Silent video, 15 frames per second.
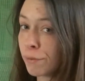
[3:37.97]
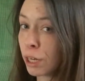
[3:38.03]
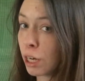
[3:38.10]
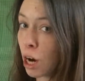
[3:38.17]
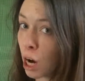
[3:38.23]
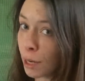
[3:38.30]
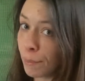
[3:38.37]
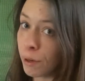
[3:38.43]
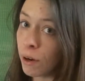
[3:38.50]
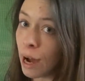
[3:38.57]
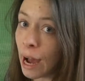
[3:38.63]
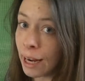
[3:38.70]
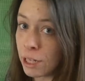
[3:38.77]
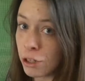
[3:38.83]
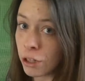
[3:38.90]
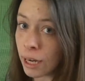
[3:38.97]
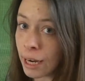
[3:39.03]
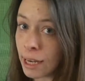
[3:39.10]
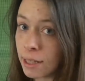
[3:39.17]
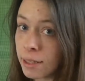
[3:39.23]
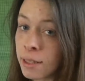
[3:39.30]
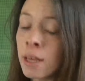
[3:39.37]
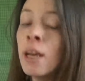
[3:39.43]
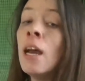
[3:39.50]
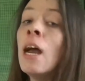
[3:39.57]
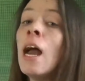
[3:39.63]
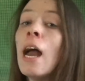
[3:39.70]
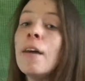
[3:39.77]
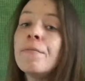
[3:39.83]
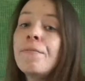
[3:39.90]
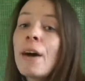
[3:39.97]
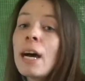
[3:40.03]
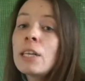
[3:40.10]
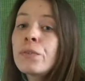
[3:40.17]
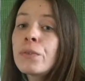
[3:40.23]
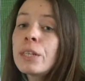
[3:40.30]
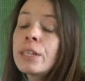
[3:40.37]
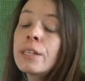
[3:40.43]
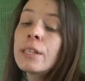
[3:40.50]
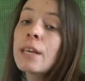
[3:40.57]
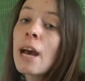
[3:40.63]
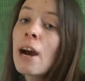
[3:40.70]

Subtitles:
our carbohydrates. And phosphorus is